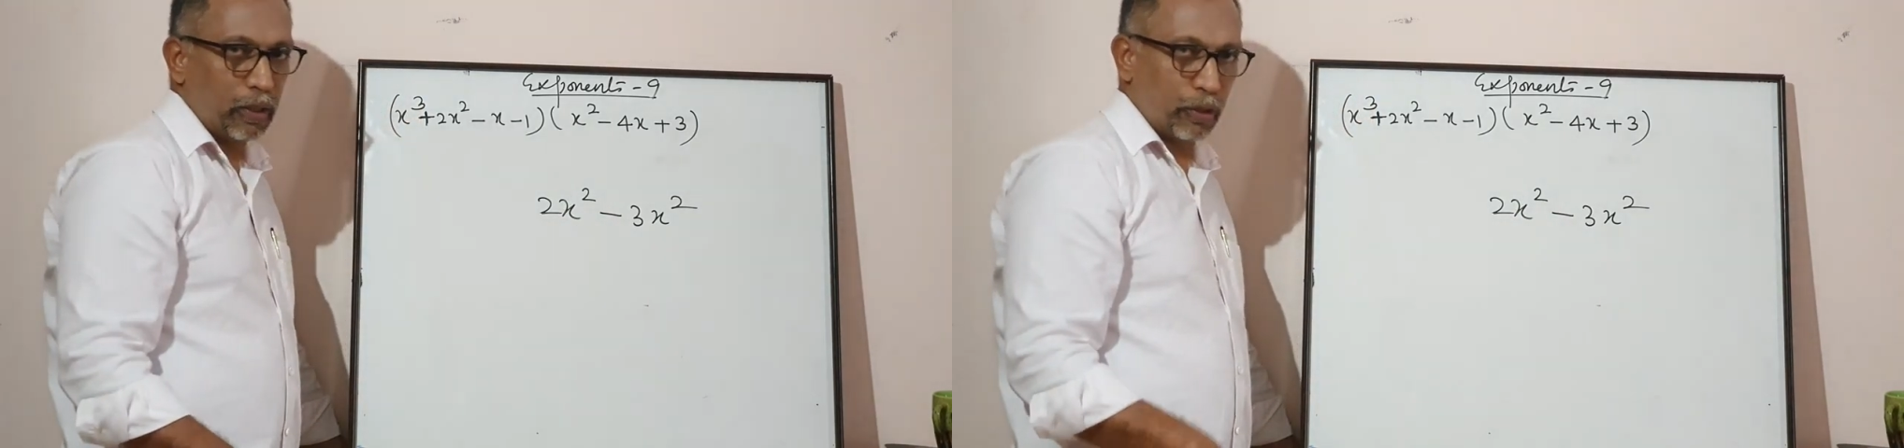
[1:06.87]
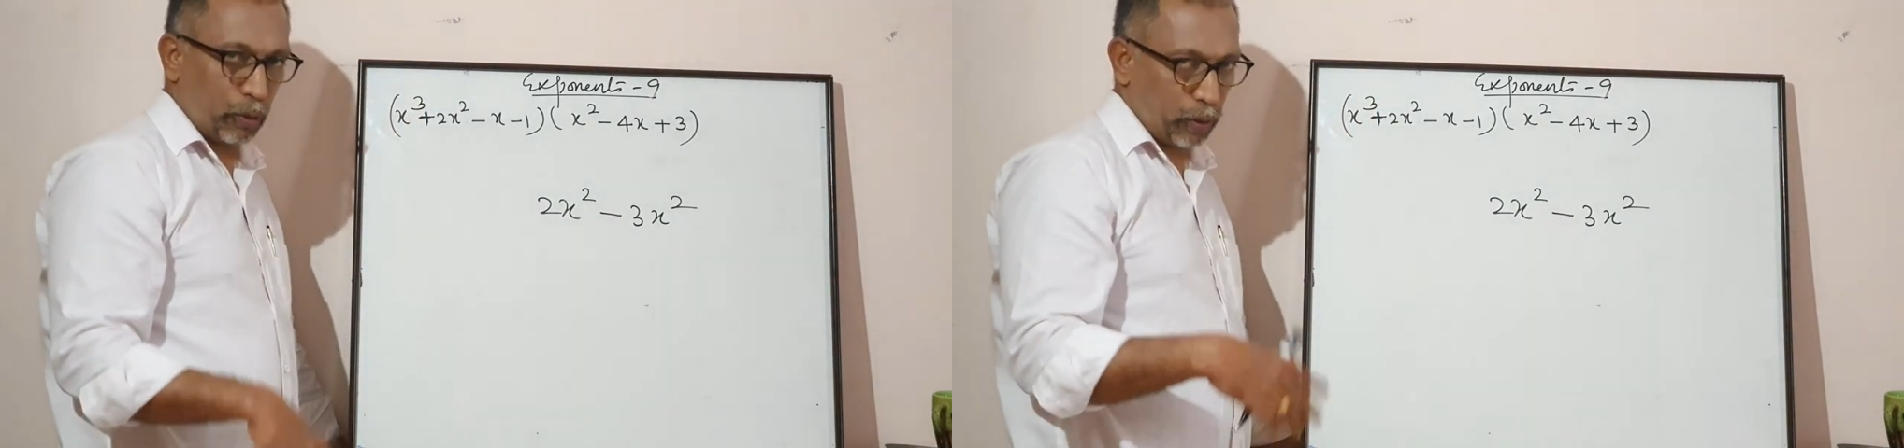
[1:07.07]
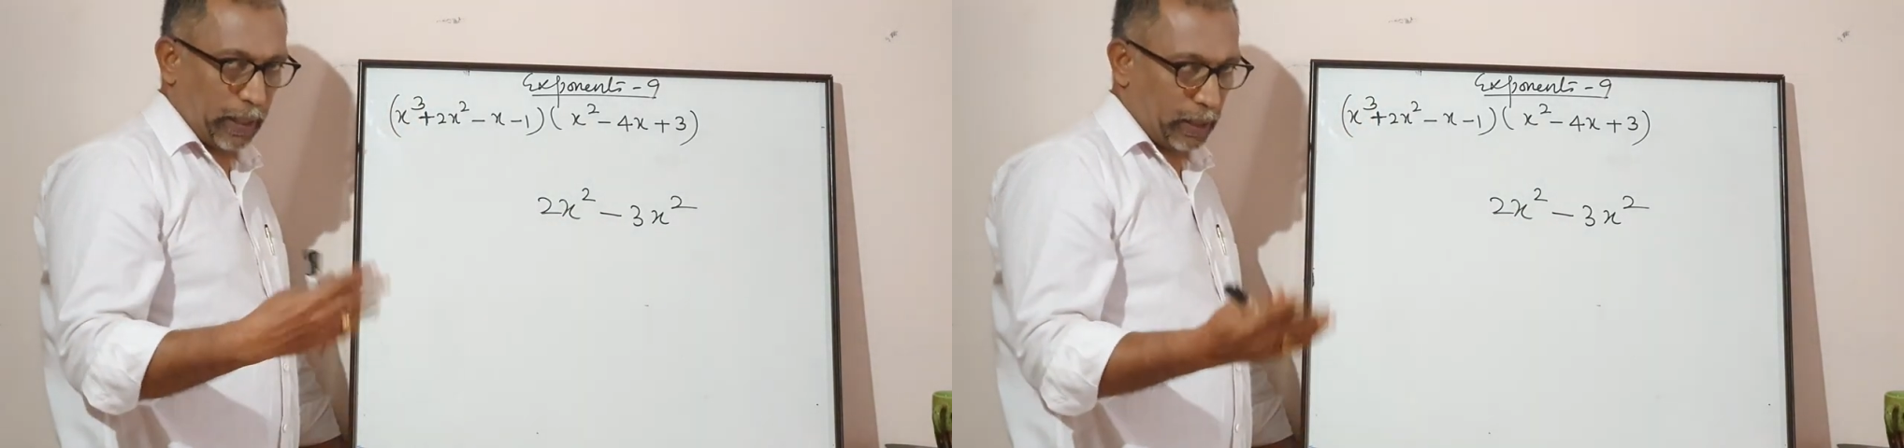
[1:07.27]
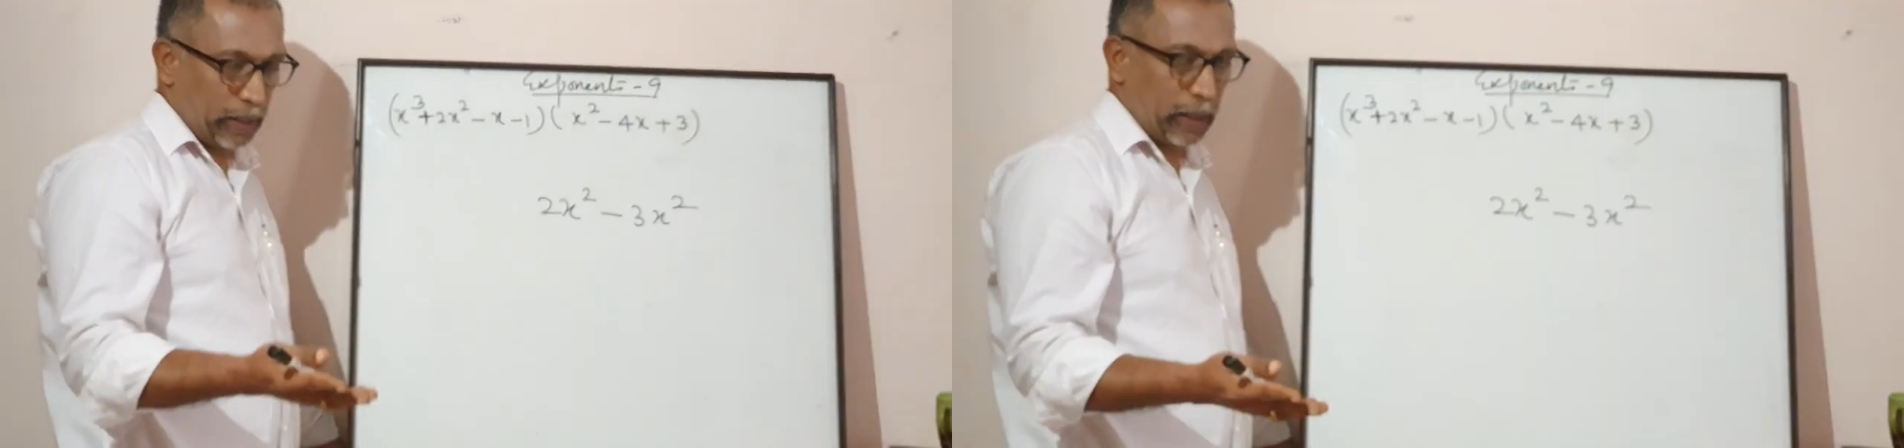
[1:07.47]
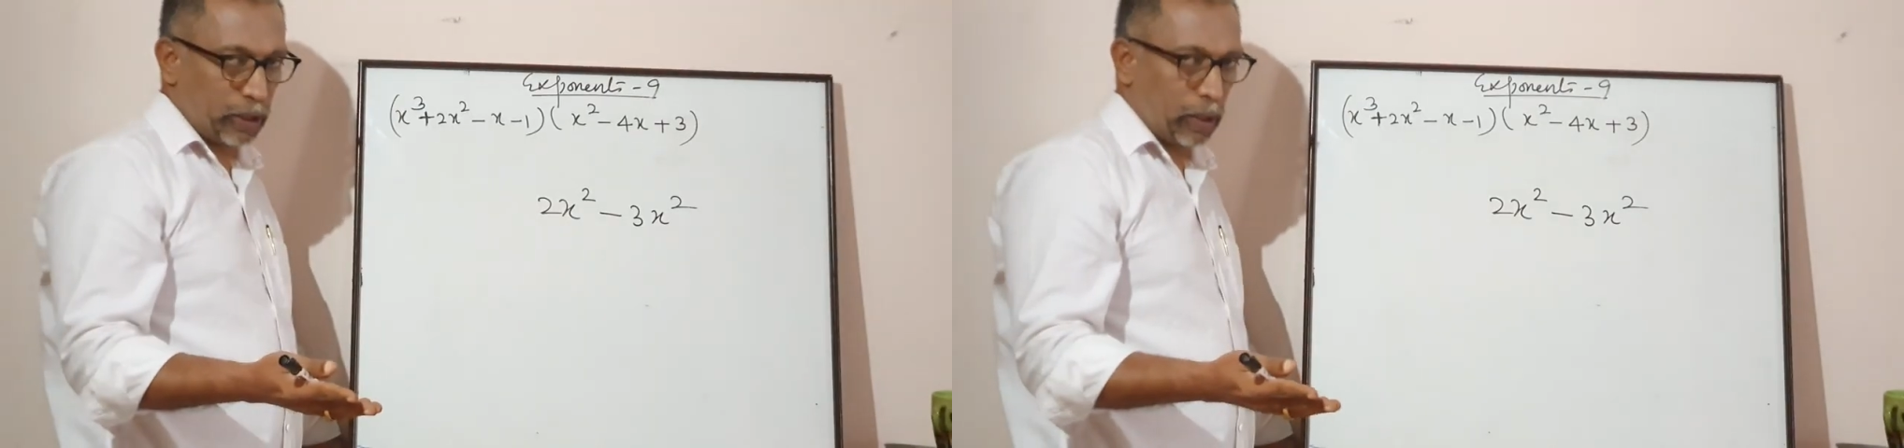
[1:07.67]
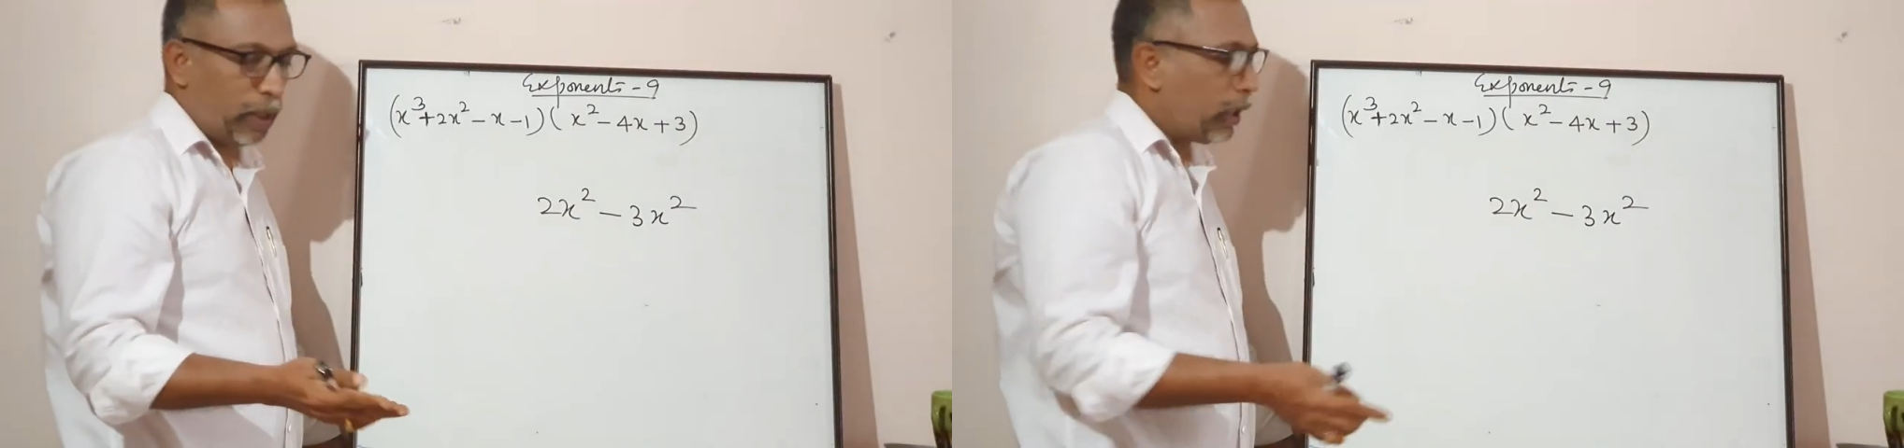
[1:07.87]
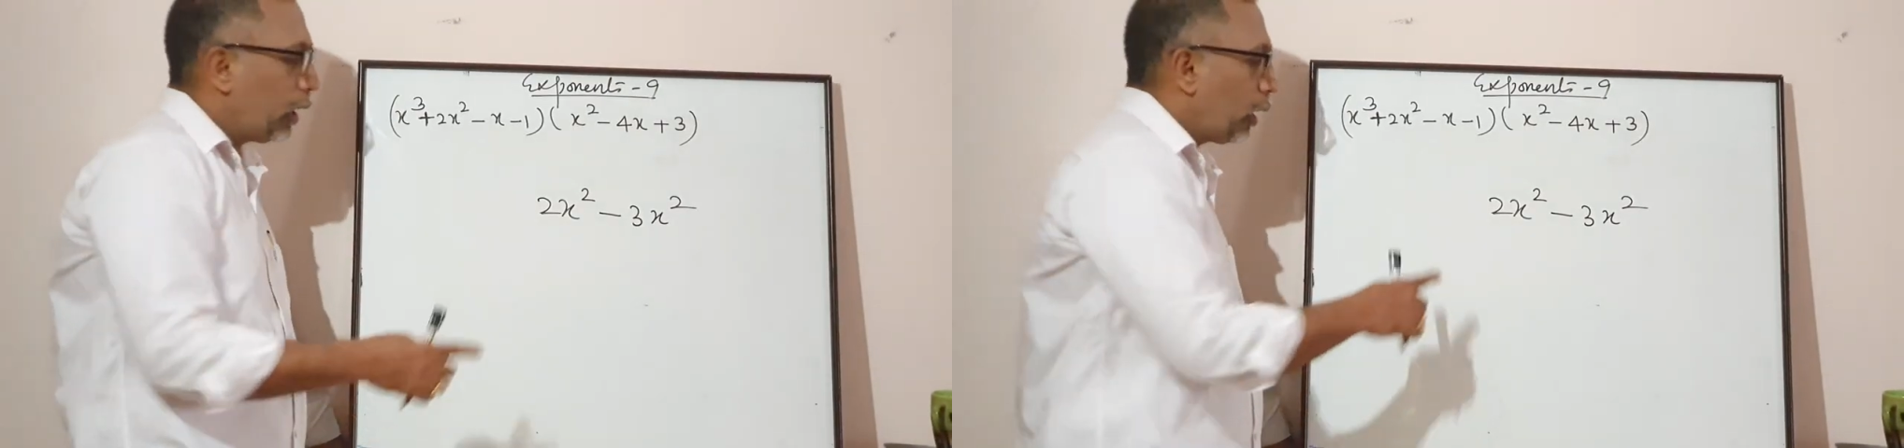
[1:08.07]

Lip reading: So that is clear.